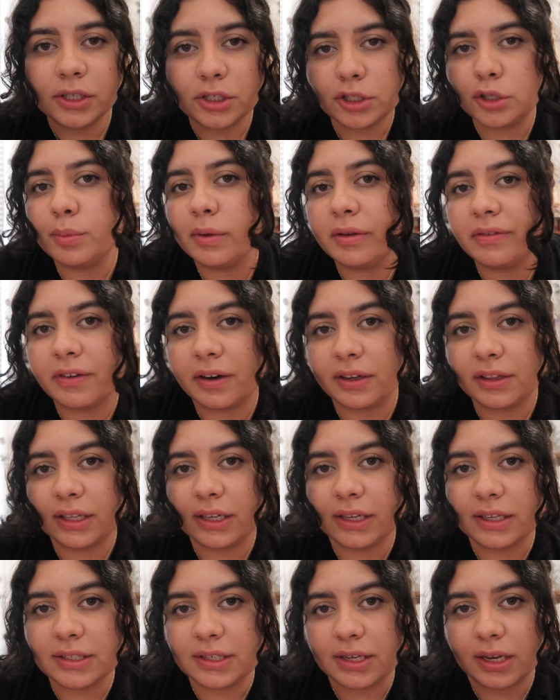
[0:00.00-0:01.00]
This should be fairly
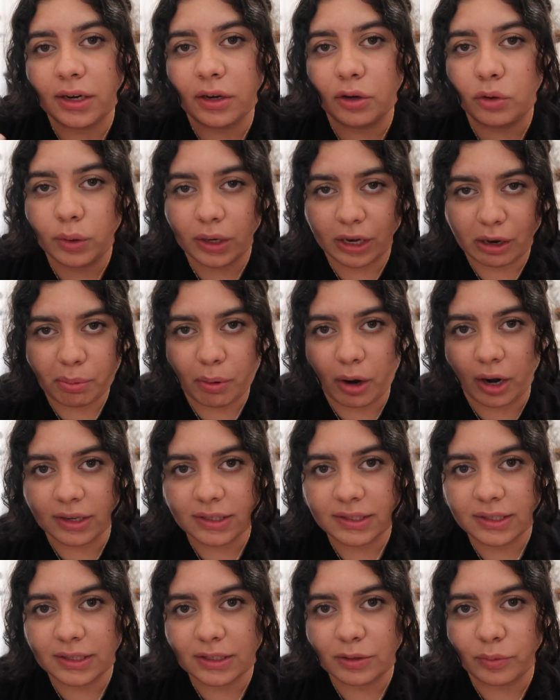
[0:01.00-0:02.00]
easy and a quick
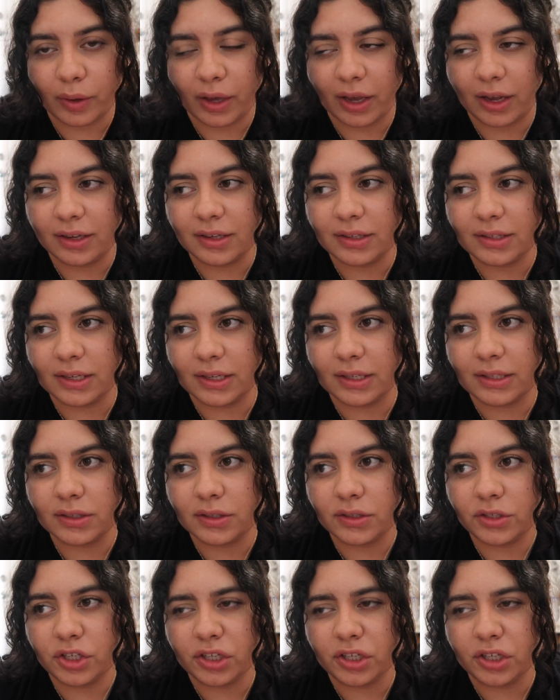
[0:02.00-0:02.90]
process because it's